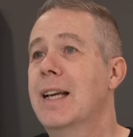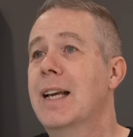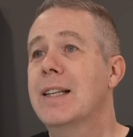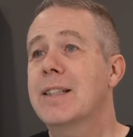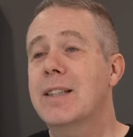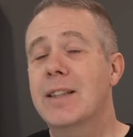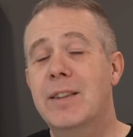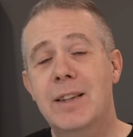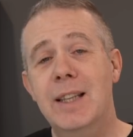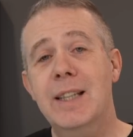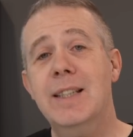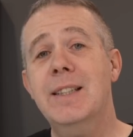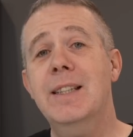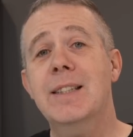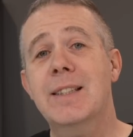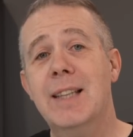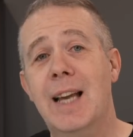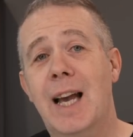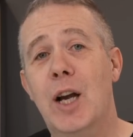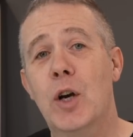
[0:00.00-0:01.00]
So this
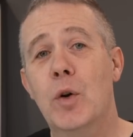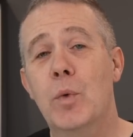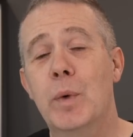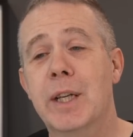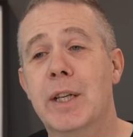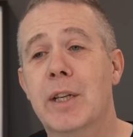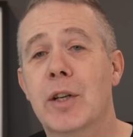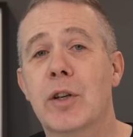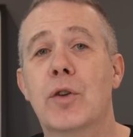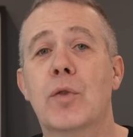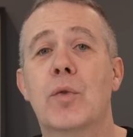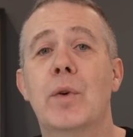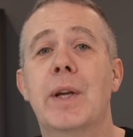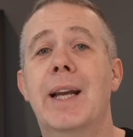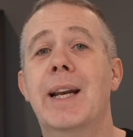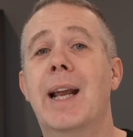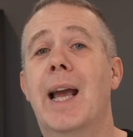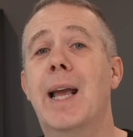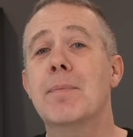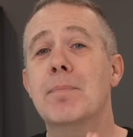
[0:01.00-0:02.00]
is how we can
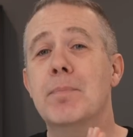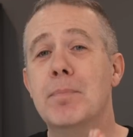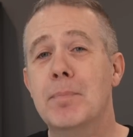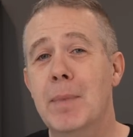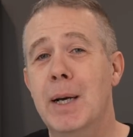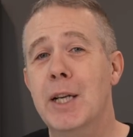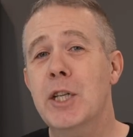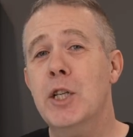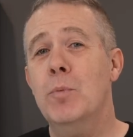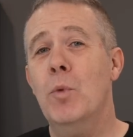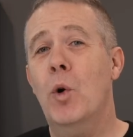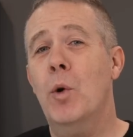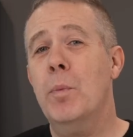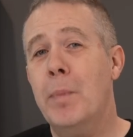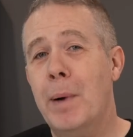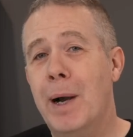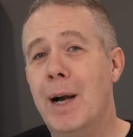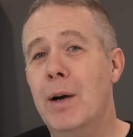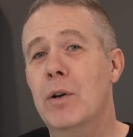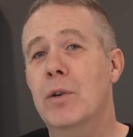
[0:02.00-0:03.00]
create a much more
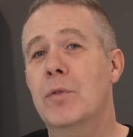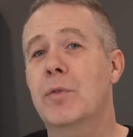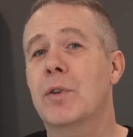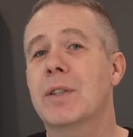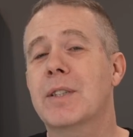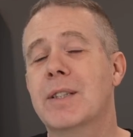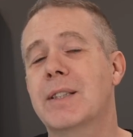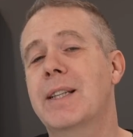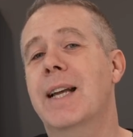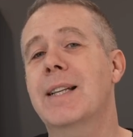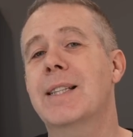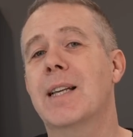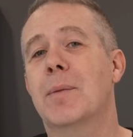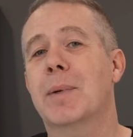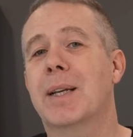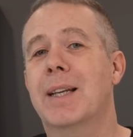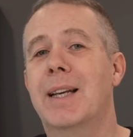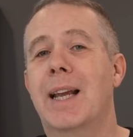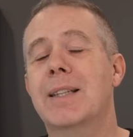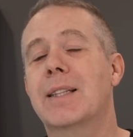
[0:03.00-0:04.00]
powerful setup
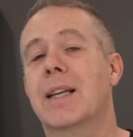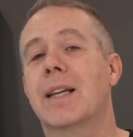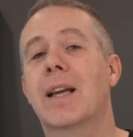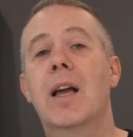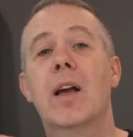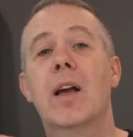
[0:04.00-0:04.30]
connecting